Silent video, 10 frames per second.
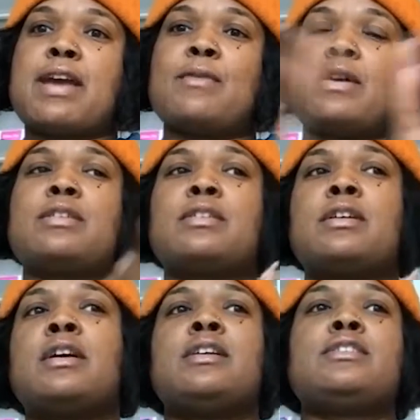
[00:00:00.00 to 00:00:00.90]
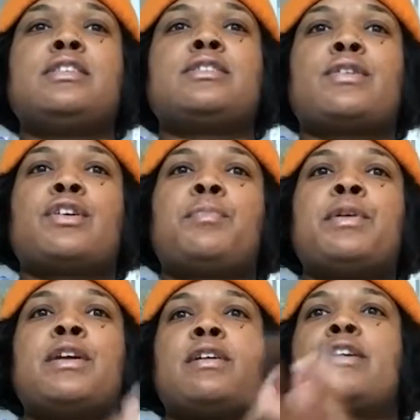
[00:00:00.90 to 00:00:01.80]
Whether she's on her
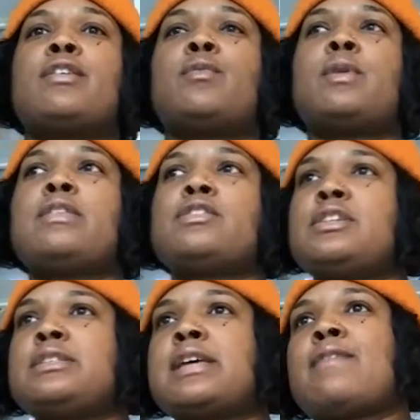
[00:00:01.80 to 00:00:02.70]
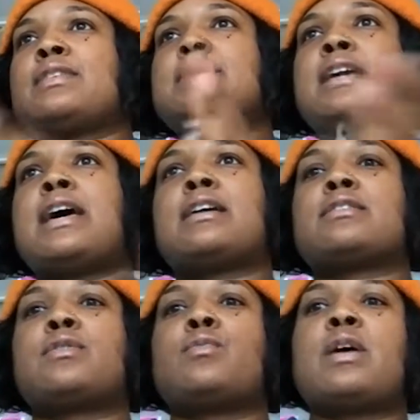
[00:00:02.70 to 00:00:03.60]
period or whether she's having sex
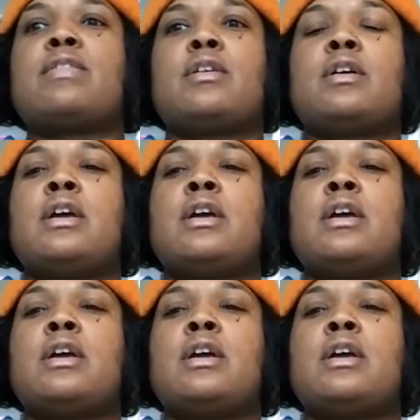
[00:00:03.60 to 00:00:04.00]
or whether